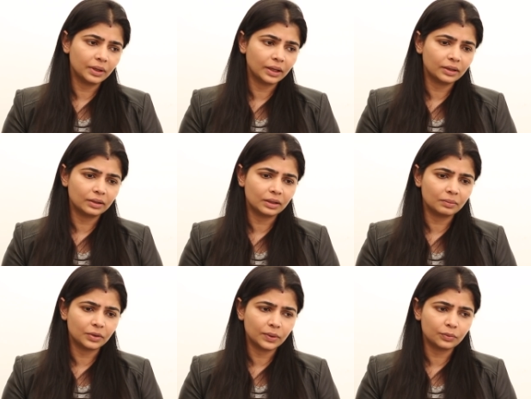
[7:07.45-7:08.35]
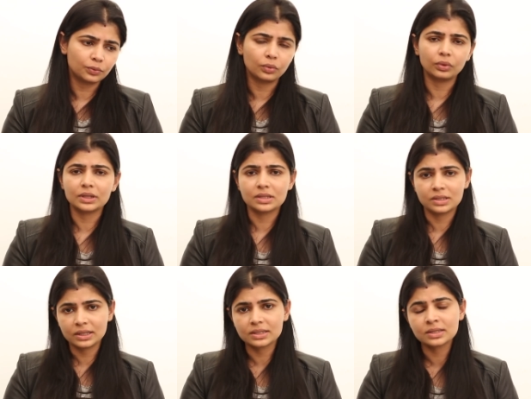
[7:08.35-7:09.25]
be anything between four and
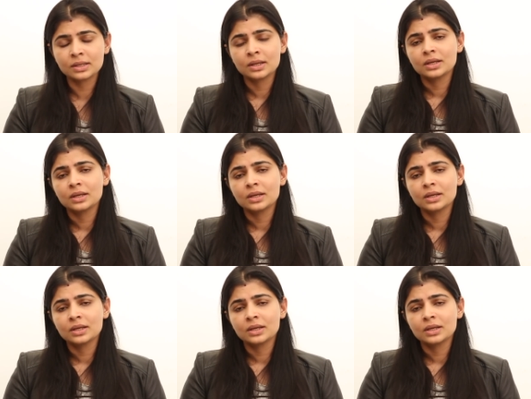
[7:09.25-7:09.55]
six